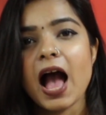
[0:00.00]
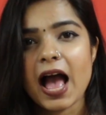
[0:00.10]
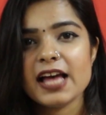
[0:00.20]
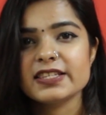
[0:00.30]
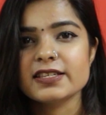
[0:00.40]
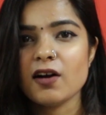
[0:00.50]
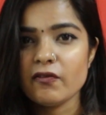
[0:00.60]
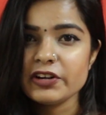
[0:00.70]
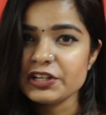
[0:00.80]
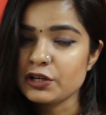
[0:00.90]
as
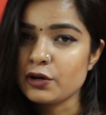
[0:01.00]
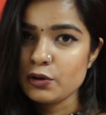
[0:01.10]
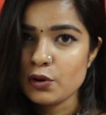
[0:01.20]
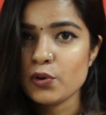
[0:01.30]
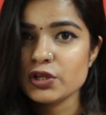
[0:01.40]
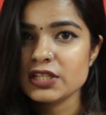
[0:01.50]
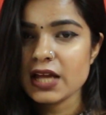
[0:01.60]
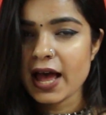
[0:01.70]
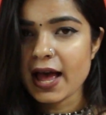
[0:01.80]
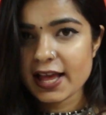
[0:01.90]
covered clothes
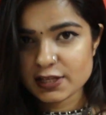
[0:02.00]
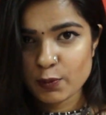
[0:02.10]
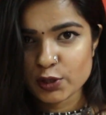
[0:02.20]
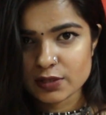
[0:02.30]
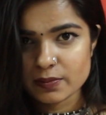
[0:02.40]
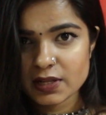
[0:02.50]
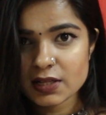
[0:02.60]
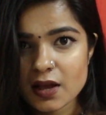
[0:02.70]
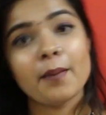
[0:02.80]
as possible,